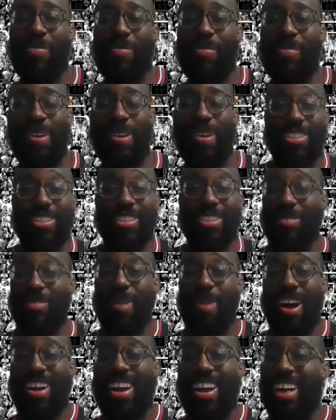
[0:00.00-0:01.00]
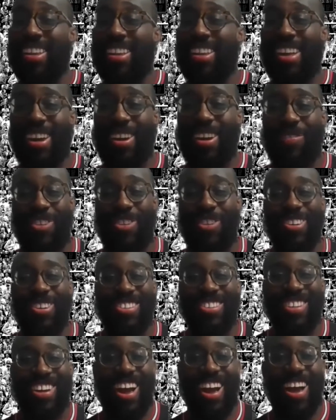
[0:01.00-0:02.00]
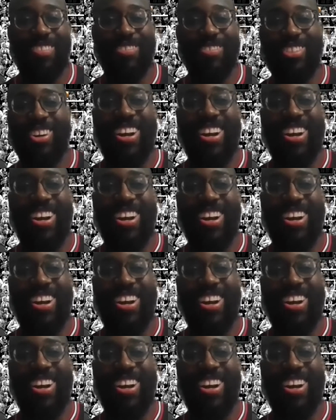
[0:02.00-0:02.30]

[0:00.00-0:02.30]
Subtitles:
I was in Buckeye Land a few times.